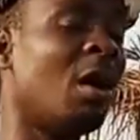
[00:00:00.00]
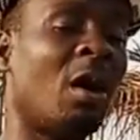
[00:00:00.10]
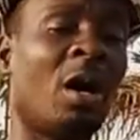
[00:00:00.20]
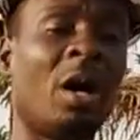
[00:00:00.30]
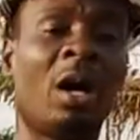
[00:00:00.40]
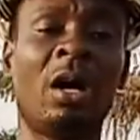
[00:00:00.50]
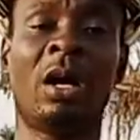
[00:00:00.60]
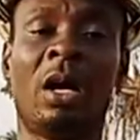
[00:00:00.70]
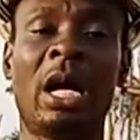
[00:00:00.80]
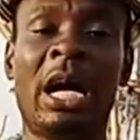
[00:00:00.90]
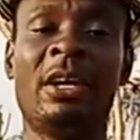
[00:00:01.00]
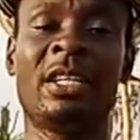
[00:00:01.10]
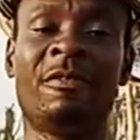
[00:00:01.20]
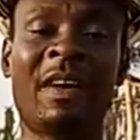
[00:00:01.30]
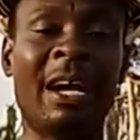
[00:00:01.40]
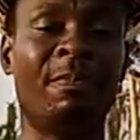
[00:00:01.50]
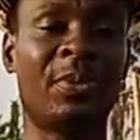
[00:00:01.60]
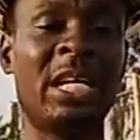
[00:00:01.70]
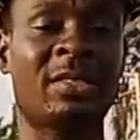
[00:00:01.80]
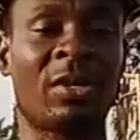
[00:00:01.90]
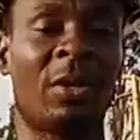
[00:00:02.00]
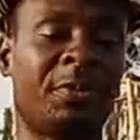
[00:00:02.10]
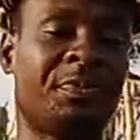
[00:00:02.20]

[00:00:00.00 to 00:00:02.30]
or the vibrator.